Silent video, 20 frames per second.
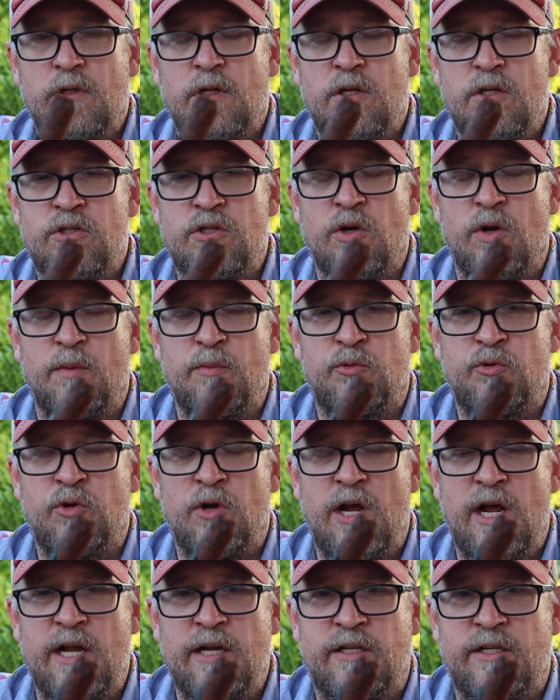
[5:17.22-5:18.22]
So I'm
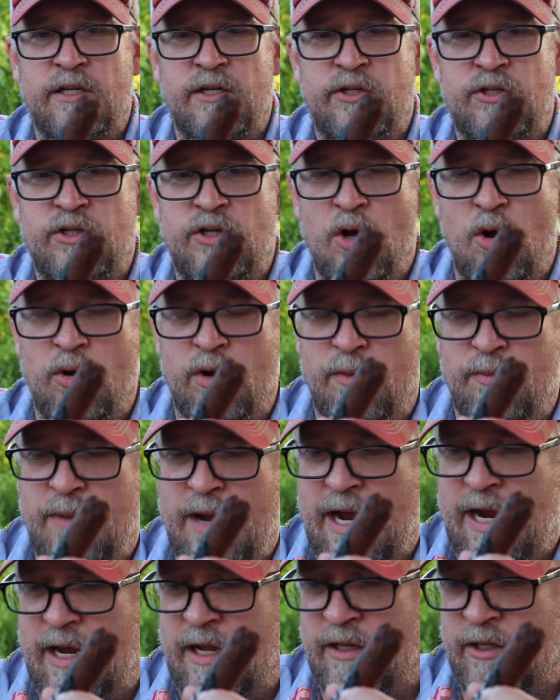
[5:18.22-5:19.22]
trying to choke it
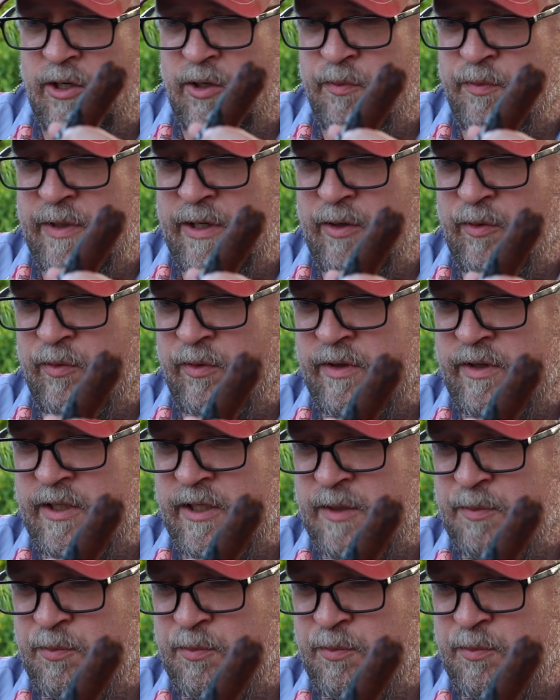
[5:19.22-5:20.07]
back a little bit with this